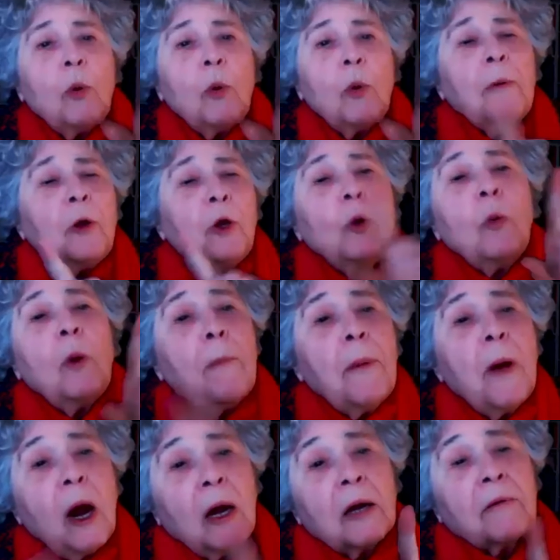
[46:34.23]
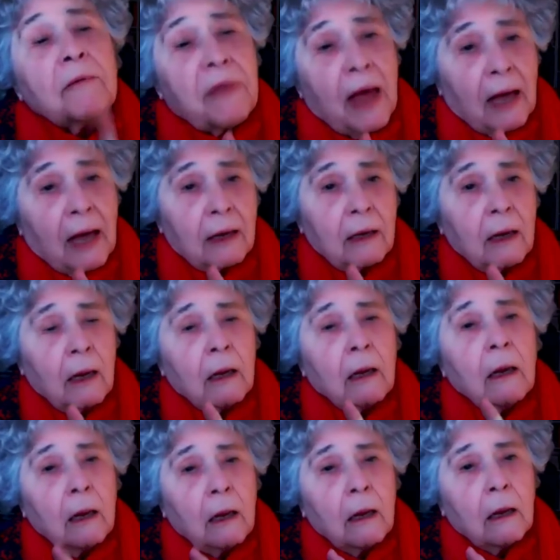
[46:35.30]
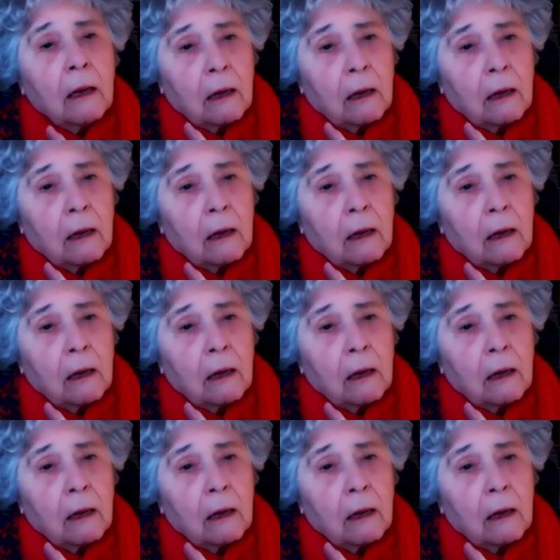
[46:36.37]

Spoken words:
could see that people also could change